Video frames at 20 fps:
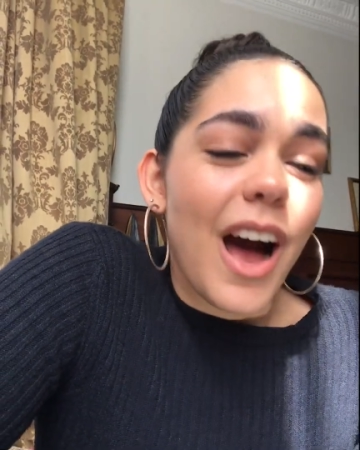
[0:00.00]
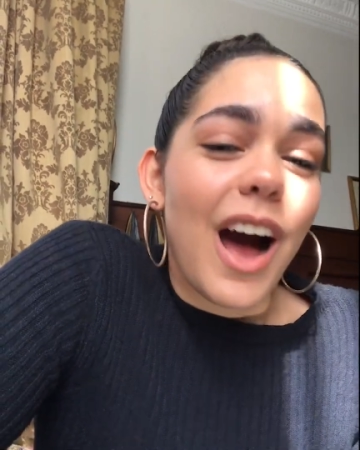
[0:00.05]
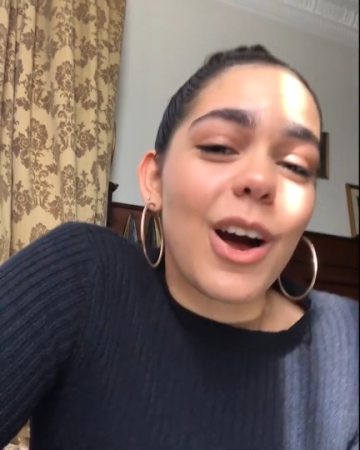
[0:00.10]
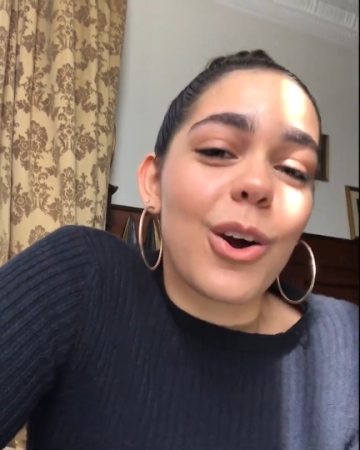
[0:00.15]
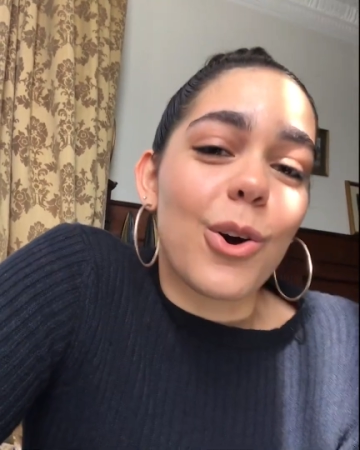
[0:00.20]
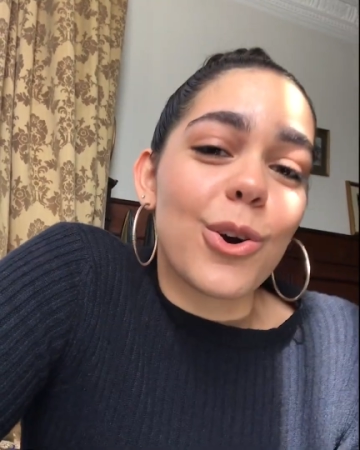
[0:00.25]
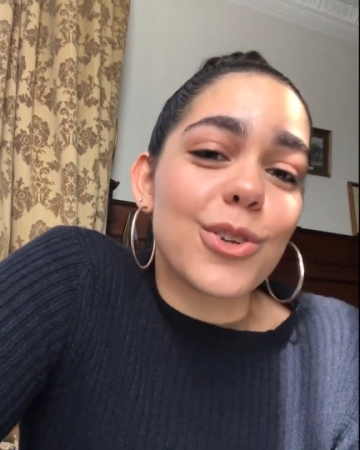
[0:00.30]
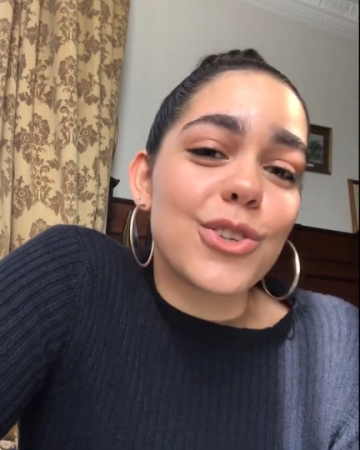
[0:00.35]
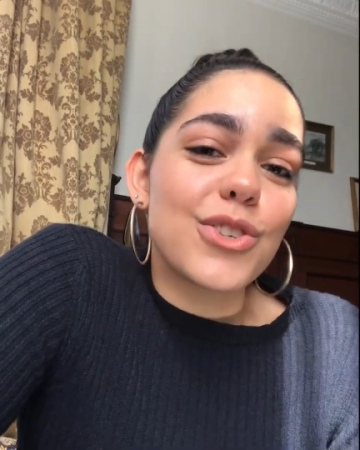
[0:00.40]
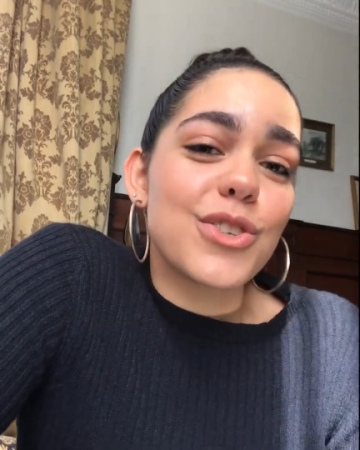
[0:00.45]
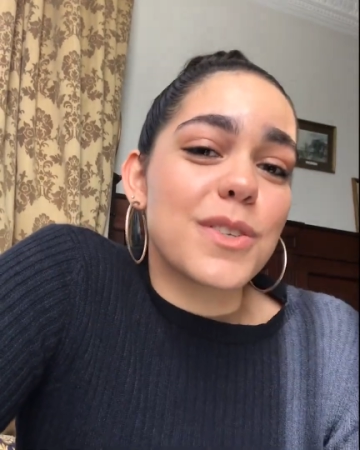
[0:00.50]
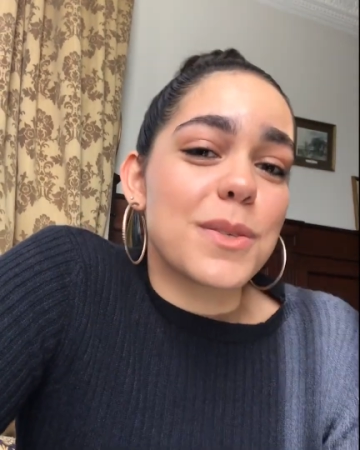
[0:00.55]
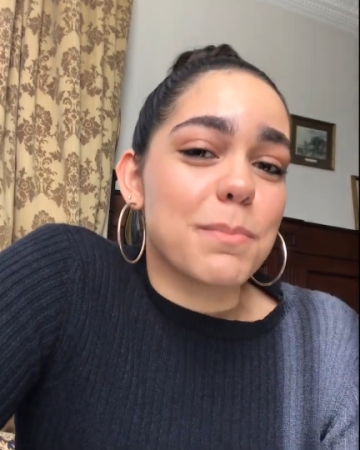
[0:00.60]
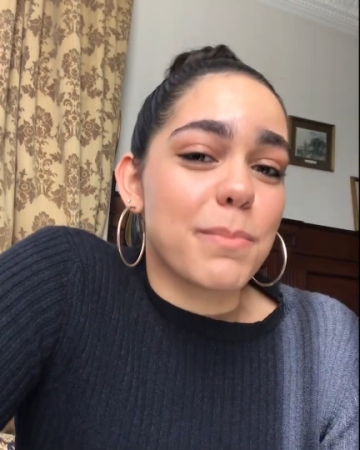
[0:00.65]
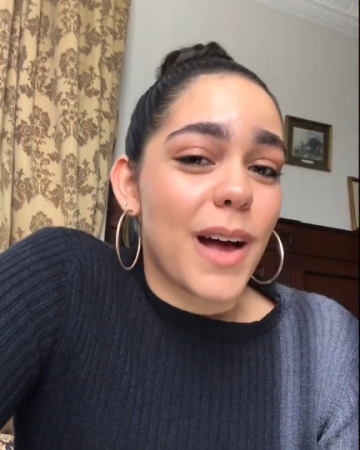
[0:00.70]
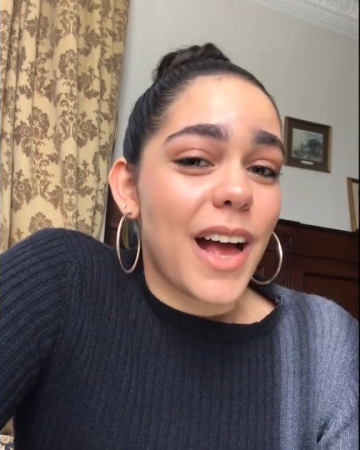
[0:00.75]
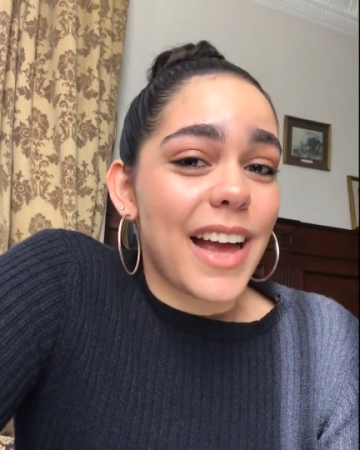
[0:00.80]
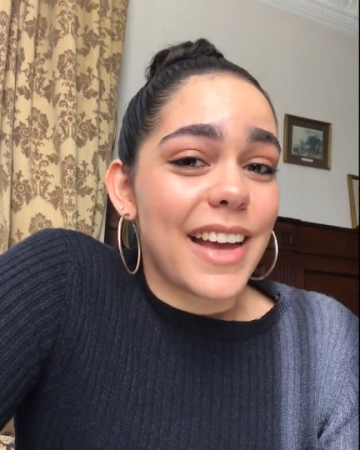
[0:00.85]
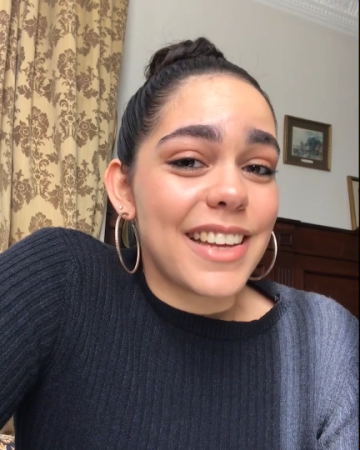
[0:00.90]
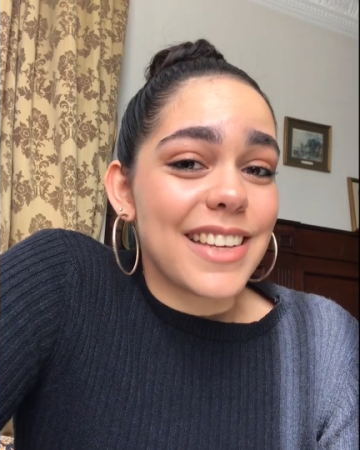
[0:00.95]
unconscious
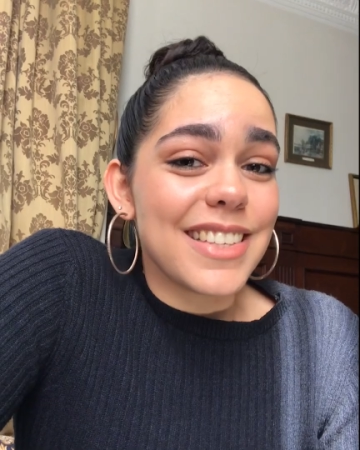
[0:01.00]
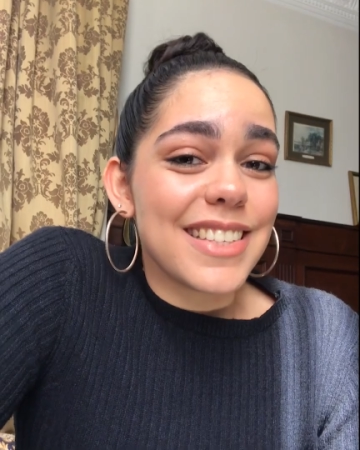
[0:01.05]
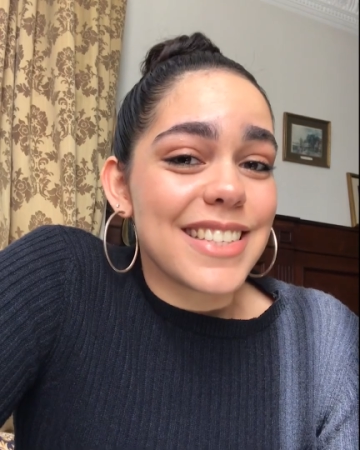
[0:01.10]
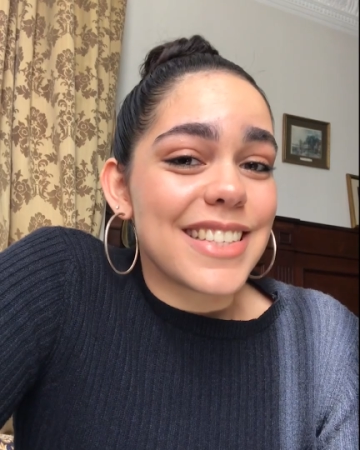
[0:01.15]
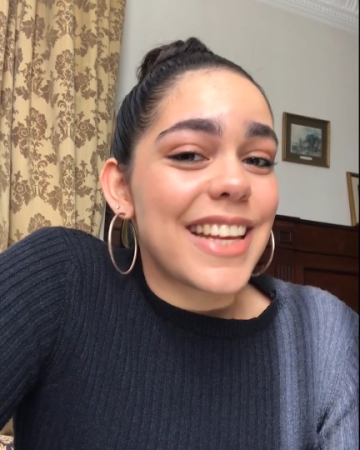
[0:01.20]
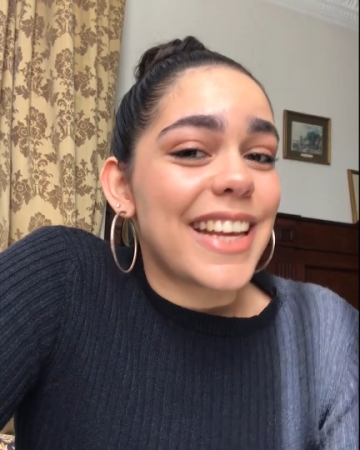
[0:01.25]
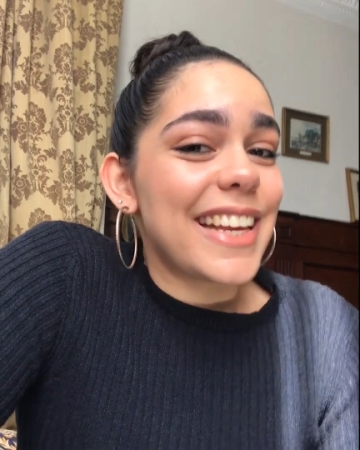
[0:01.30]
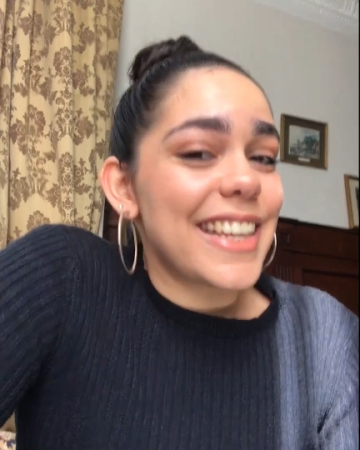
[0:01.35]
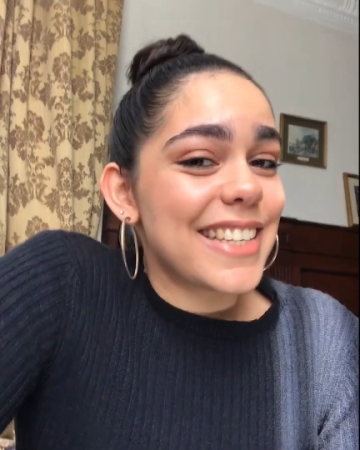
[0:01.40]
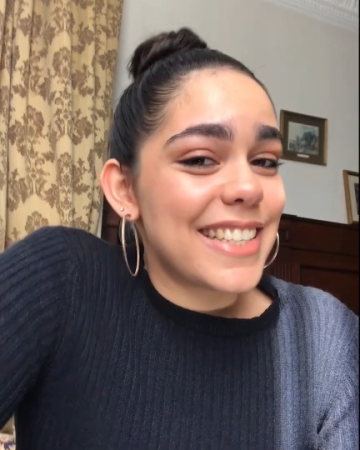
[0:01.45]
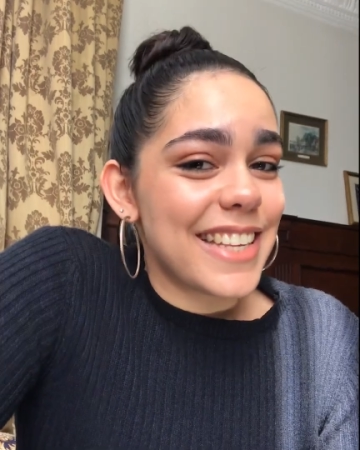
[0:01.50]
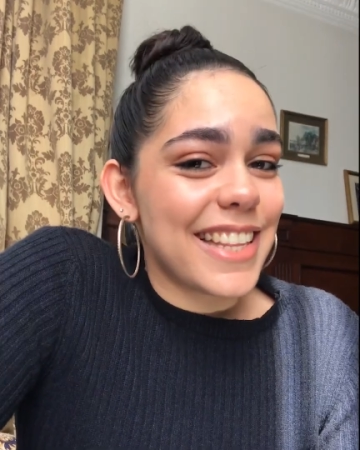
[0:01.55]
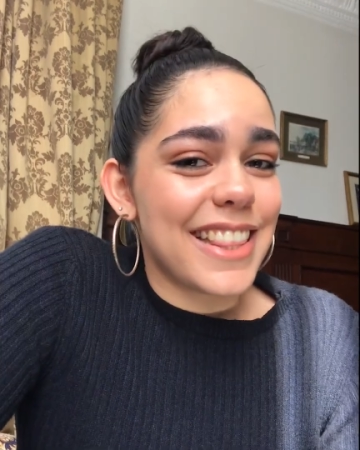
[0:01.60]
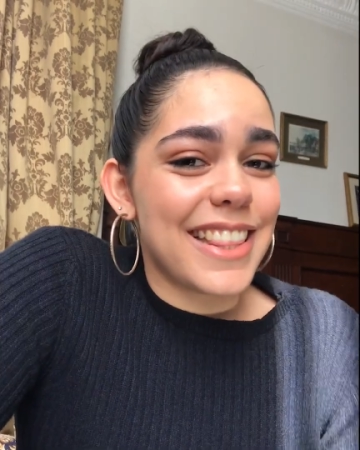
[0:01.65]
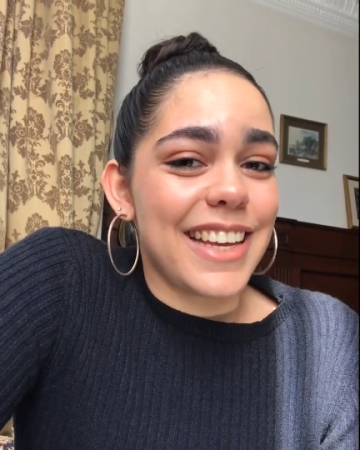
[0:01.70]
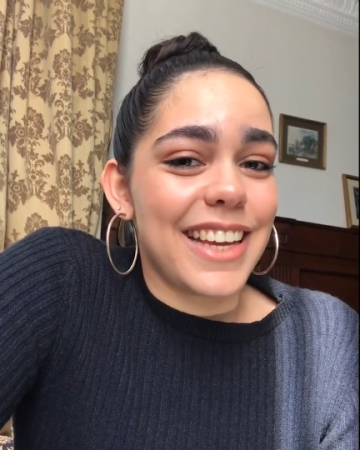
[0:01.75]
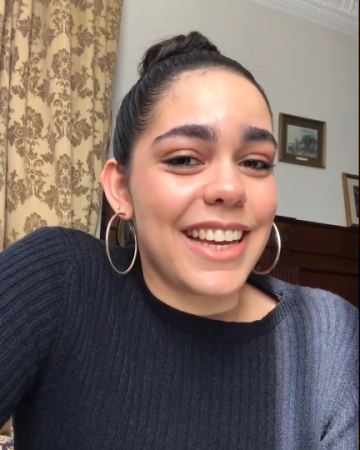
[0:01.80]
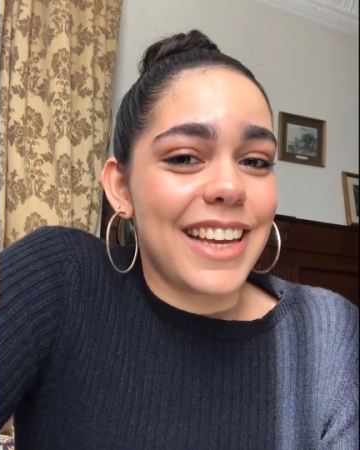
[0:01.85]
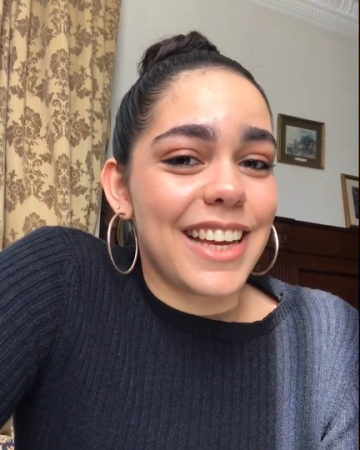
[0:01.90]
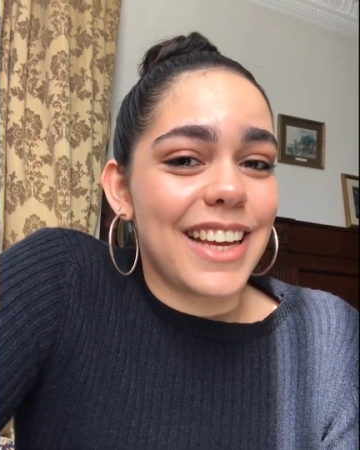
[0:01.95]
bias is a
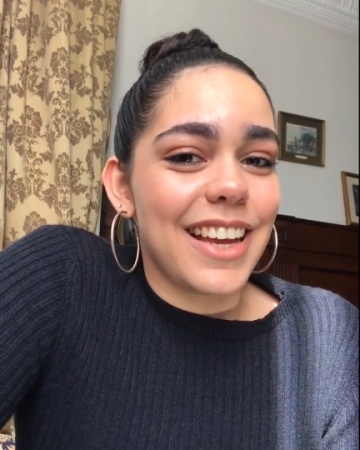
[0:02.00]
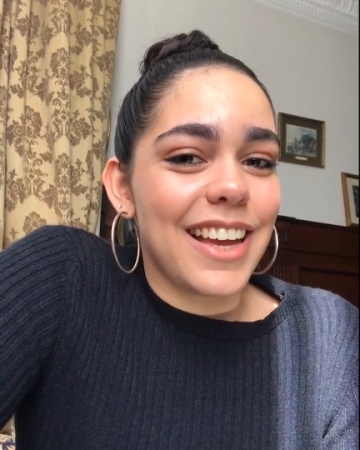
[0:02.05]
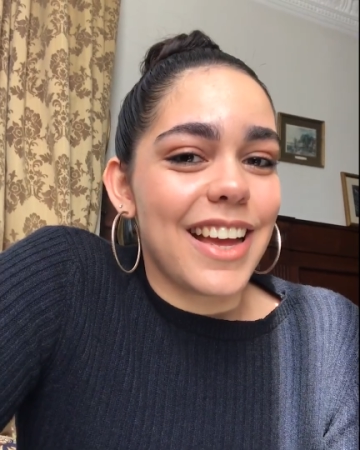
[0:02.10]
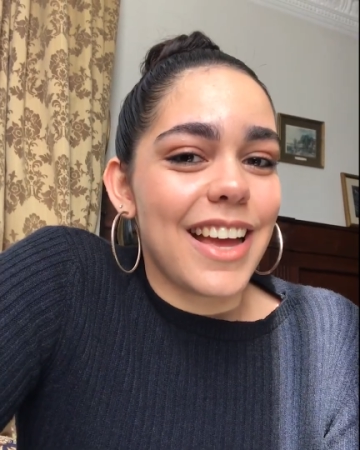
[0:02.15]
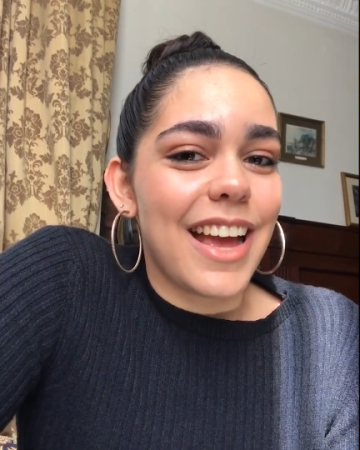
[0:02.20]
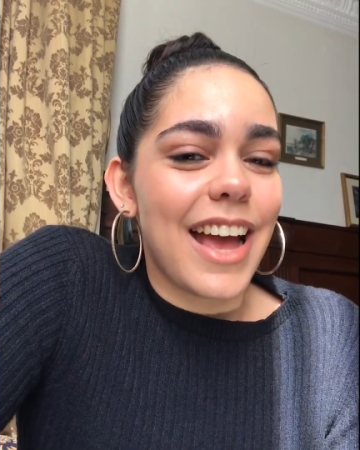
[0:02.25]
thing.